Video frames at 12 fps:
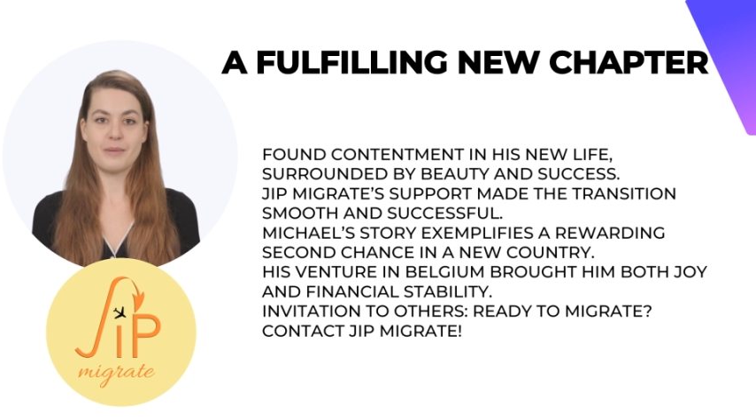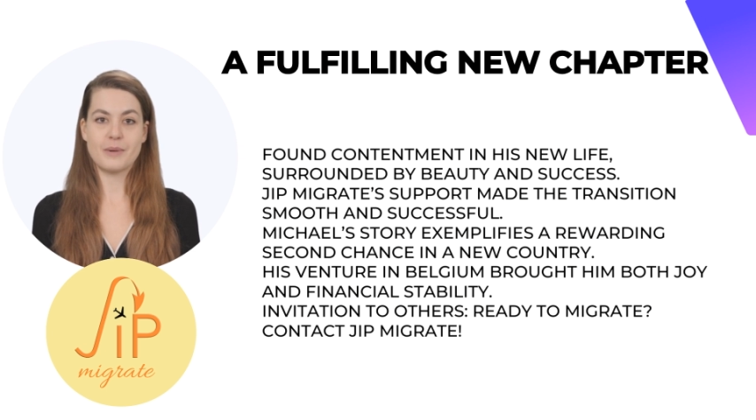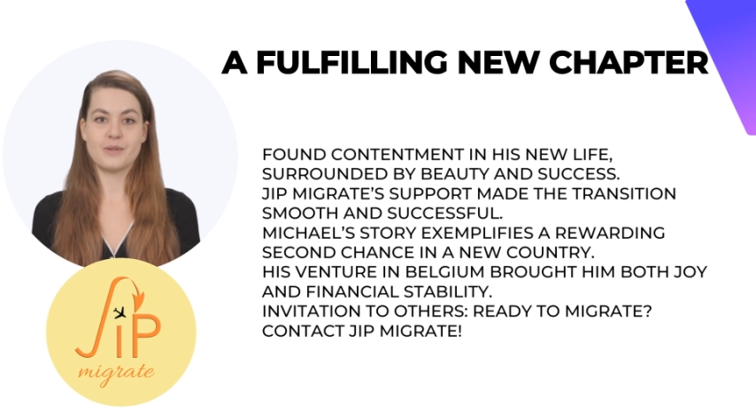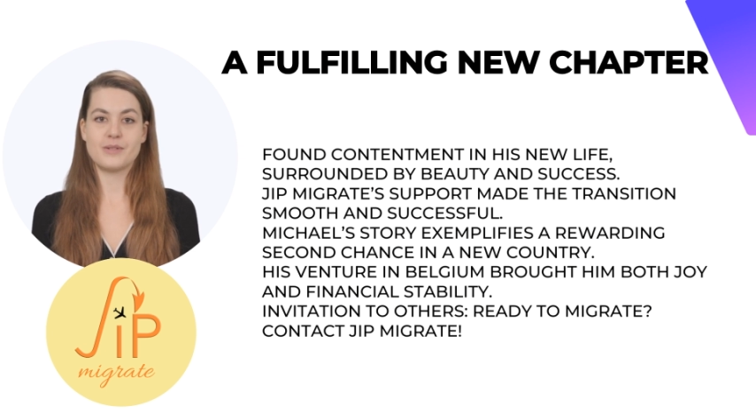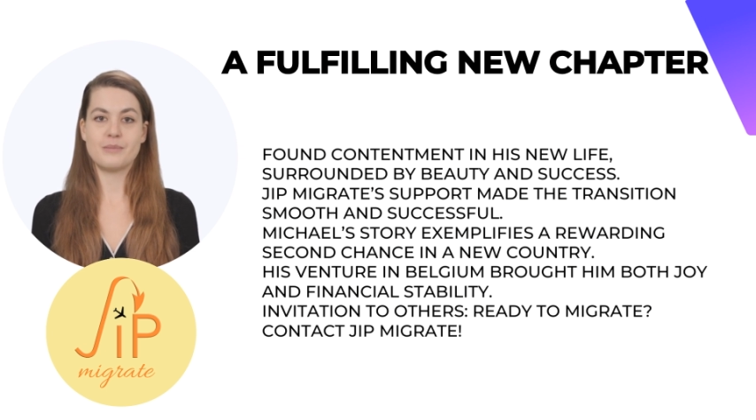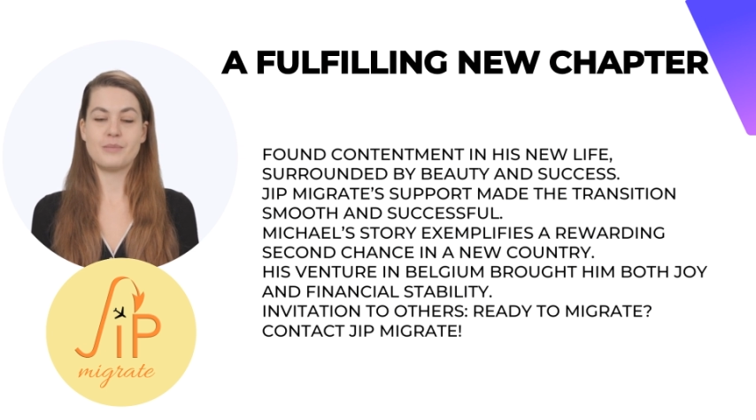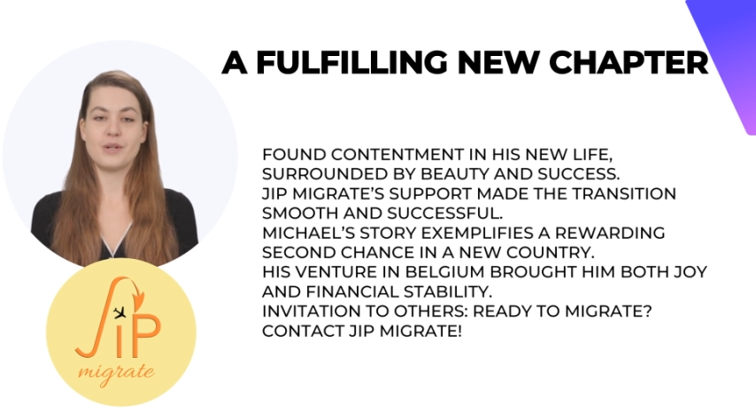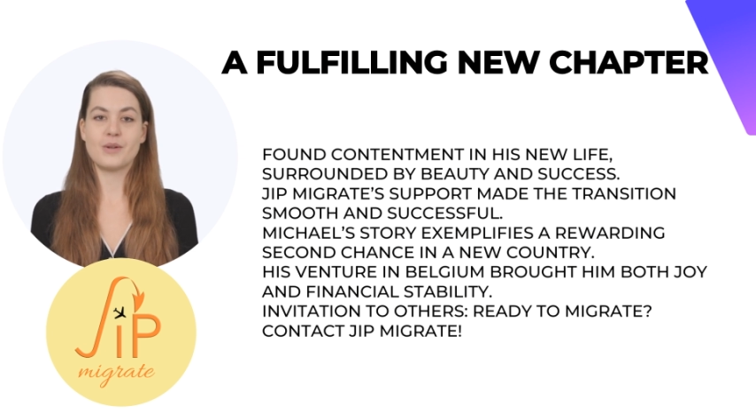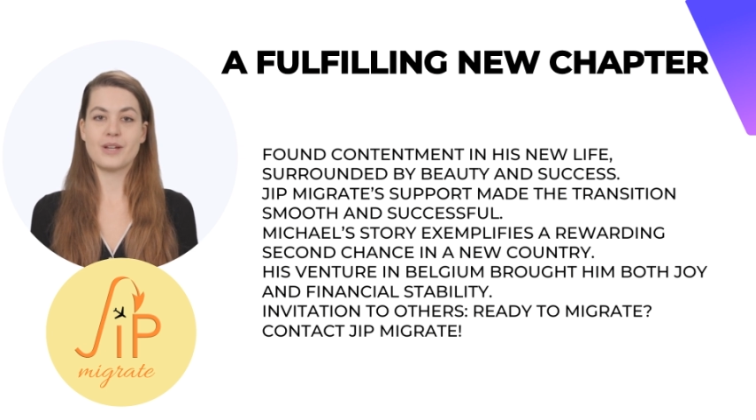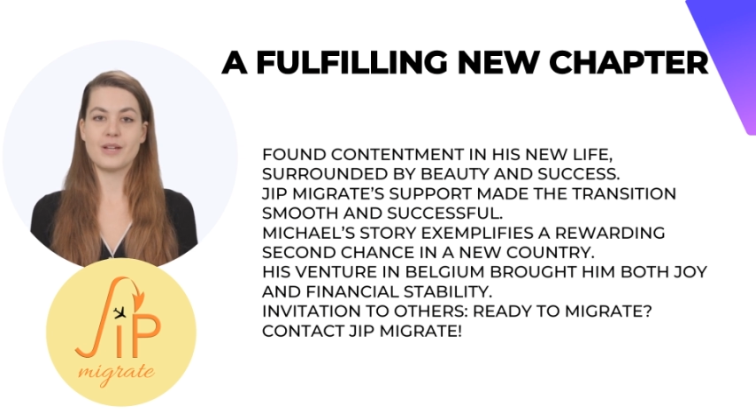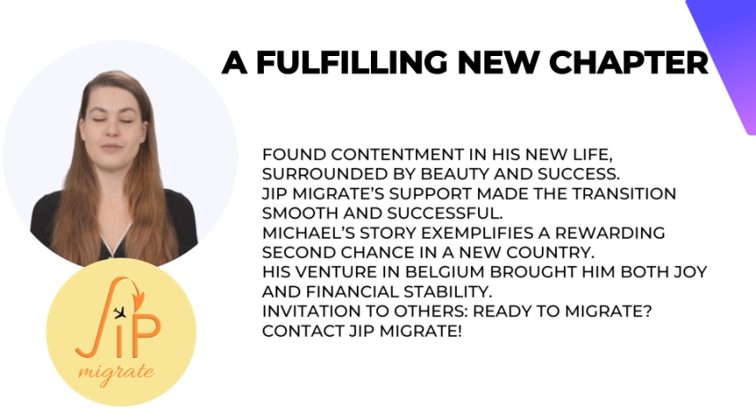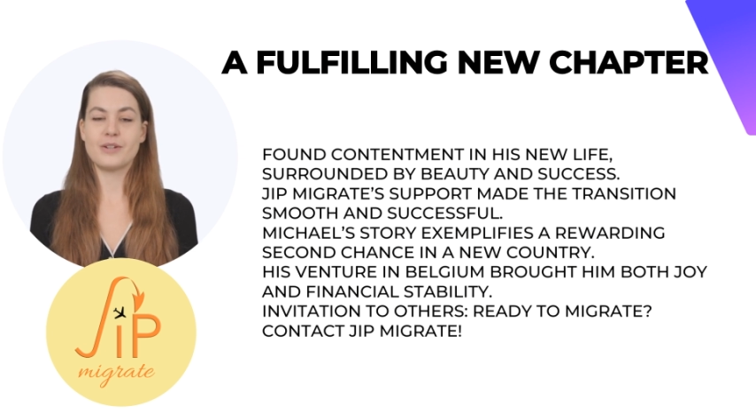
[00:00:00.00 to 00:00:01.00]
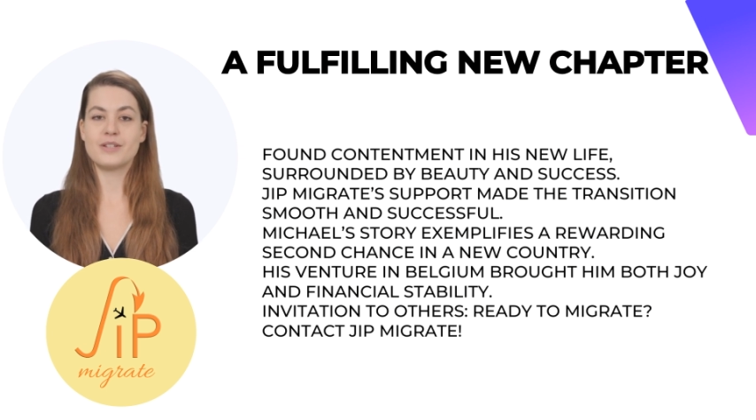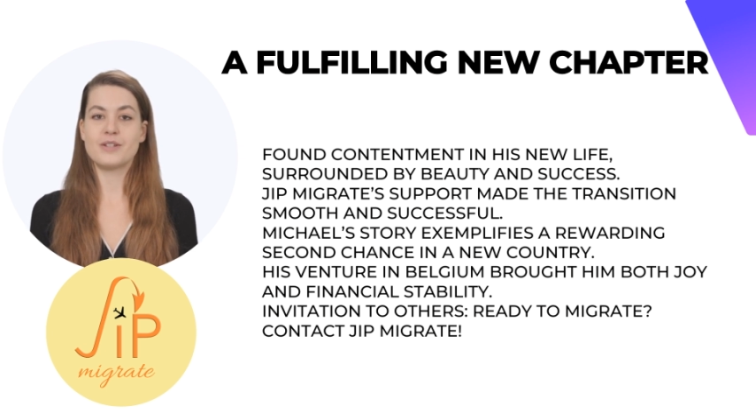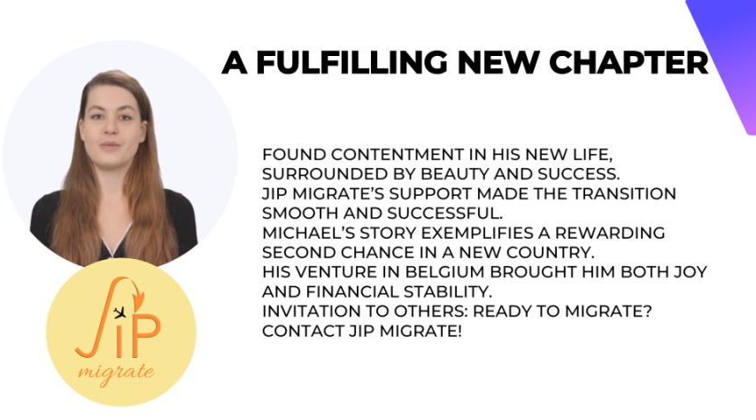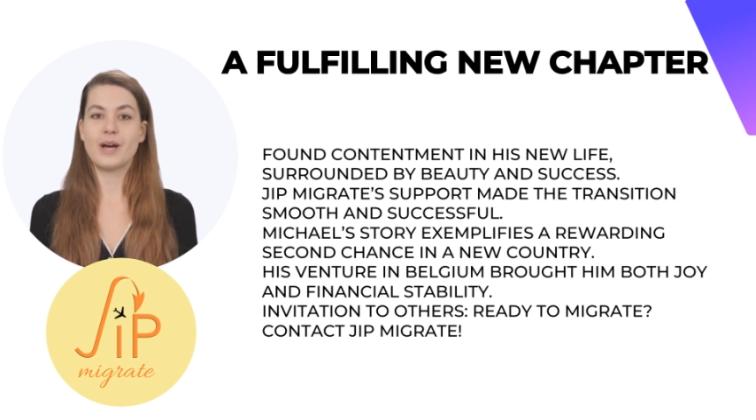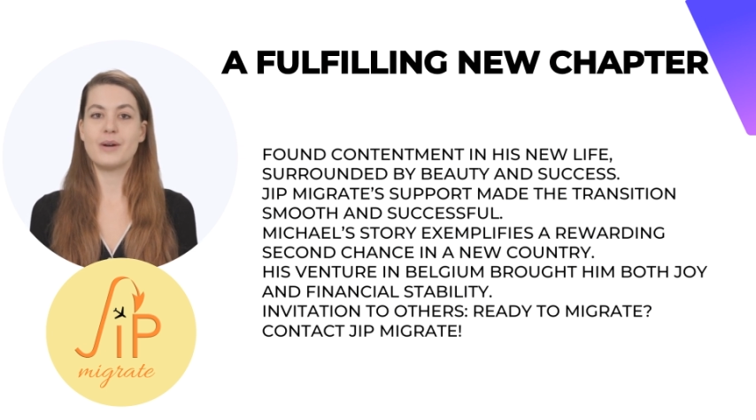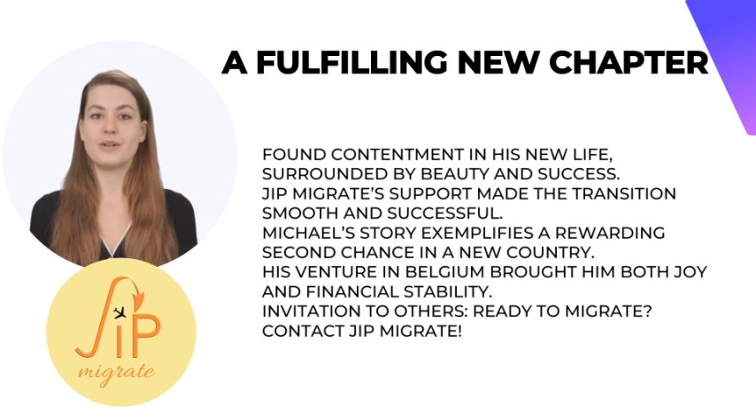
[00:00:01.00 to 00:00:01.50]
both the beauty of his
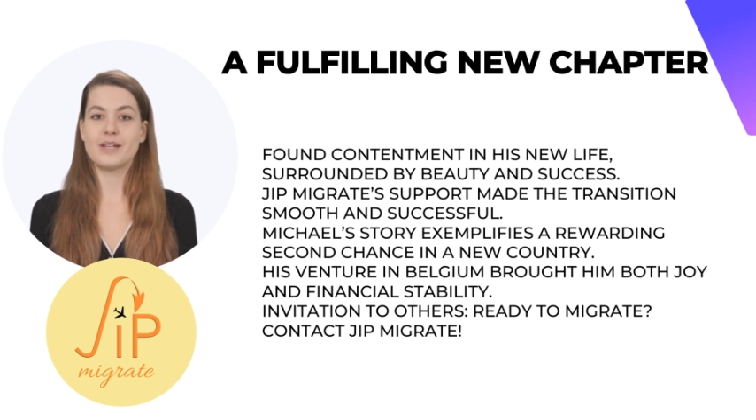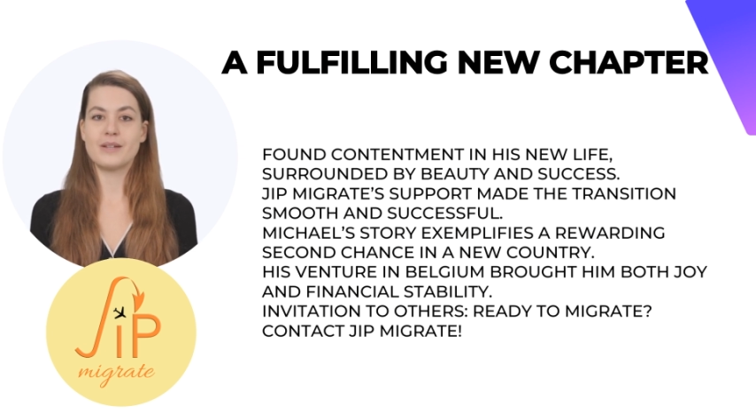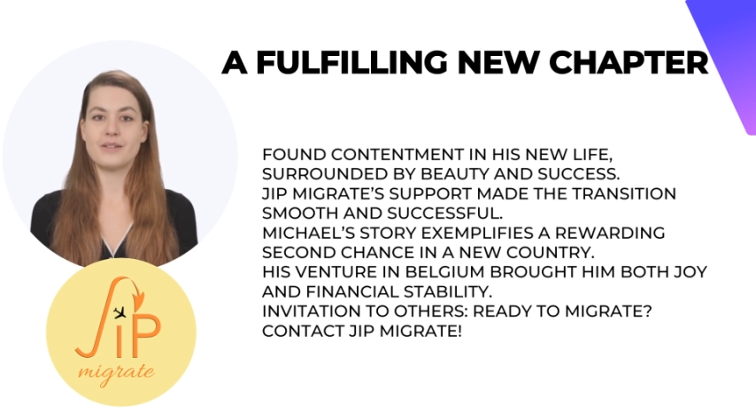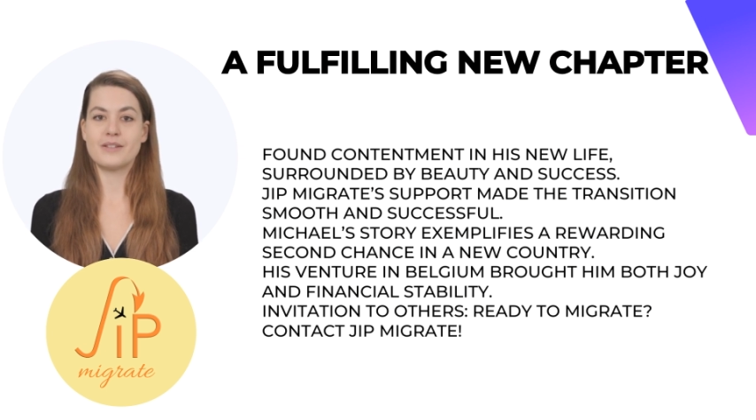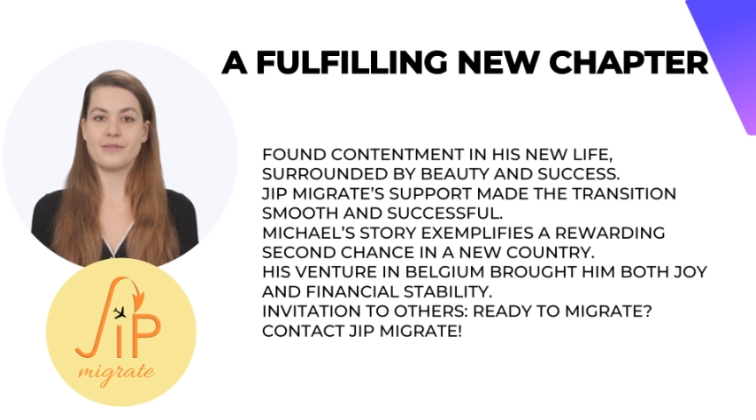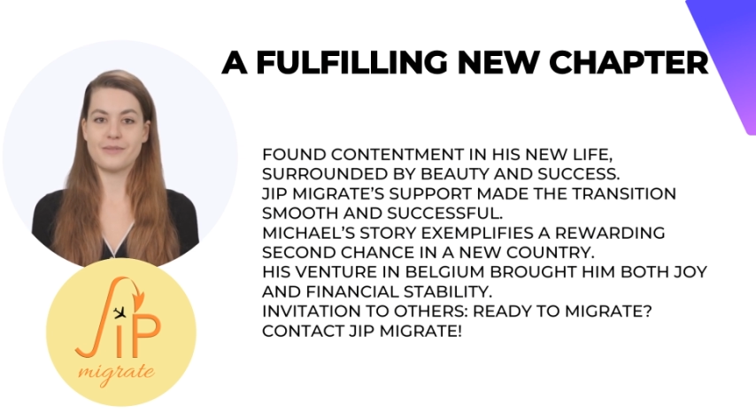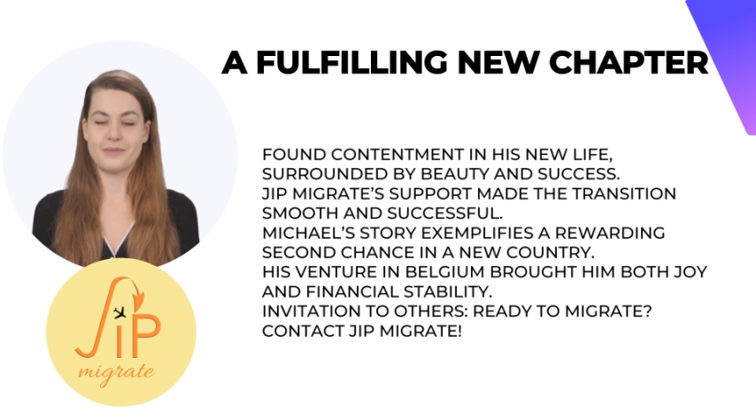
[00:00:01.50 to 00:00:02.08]
surroundings